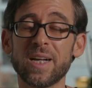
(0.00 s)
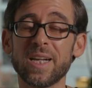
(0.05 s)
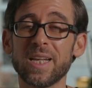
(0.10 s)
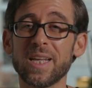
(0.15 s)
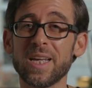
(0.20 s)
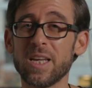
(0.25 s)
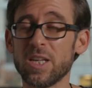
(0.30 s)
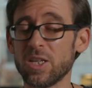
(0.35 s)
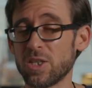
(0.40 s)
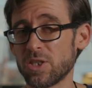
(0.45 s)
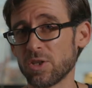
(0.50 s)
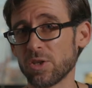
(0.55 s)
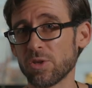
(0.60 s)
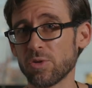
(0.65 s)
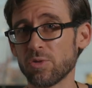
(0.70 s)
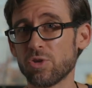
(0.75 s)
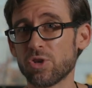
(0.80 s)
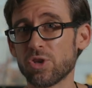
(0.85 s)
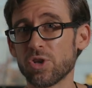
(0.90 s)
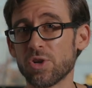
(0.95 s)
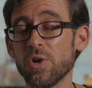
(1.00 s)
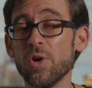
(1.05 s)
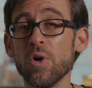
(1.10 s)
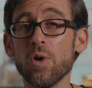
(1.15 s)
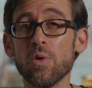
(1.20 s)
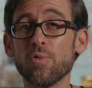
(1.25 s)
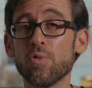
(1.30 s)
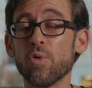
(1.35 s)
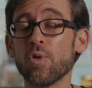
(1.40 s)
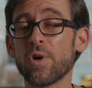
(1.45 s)
cleaning solution
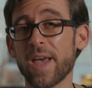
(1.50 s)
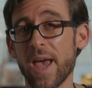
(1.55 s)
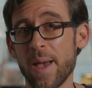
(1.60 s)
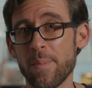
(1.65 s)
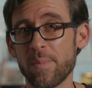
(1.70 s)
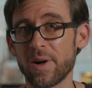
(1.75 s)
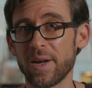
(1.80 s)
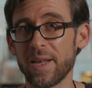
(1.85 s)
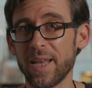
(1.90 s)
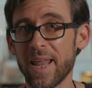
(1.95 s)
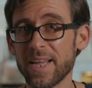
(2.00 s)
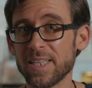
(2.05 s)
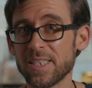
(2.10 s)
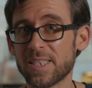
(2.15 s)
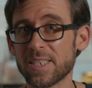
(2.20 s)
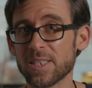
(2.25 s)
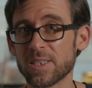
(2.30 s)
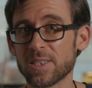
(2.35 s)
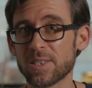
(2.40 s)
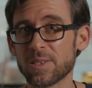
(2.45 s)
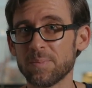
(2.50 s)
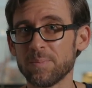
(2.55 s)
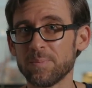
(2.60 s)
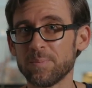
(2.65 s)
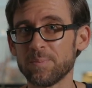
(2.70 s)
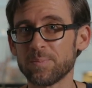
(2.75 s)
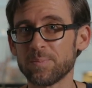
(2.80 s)
for camera lenses.